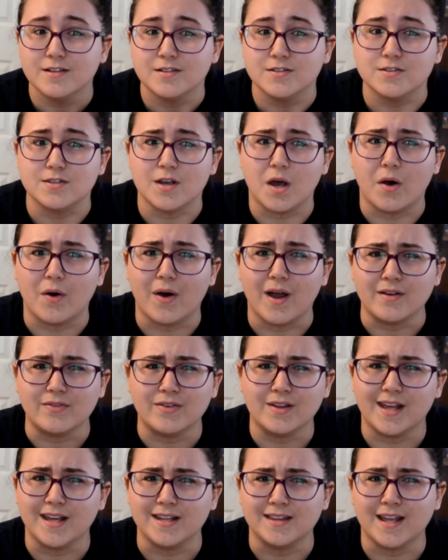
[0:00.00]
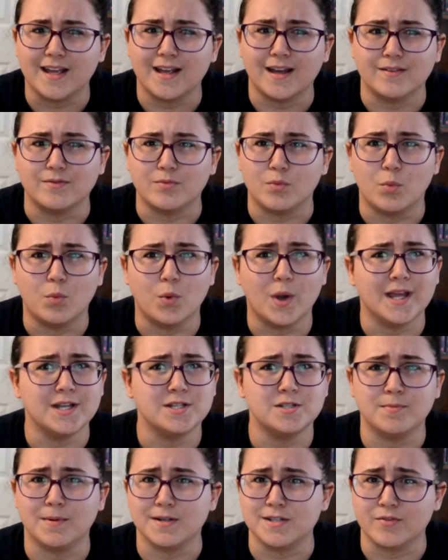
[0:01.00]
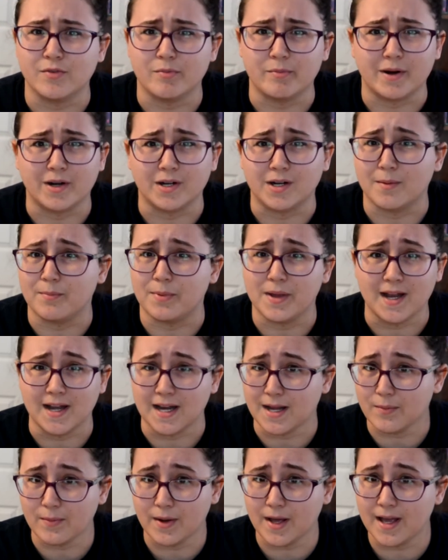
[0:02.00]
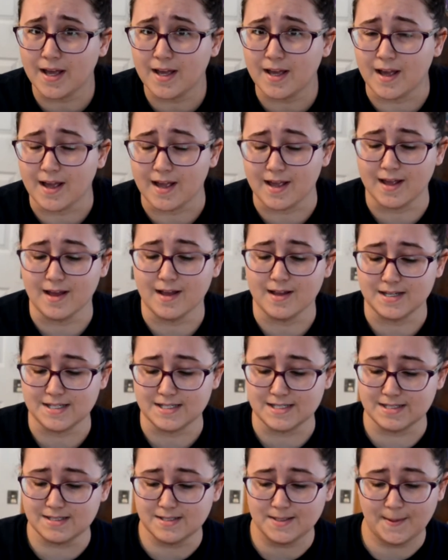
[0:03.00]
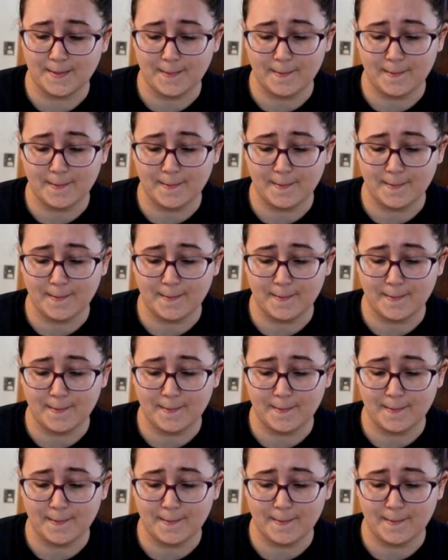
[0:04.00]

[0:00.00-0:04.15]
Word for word: So I feel like they have way too much of a markup anyway and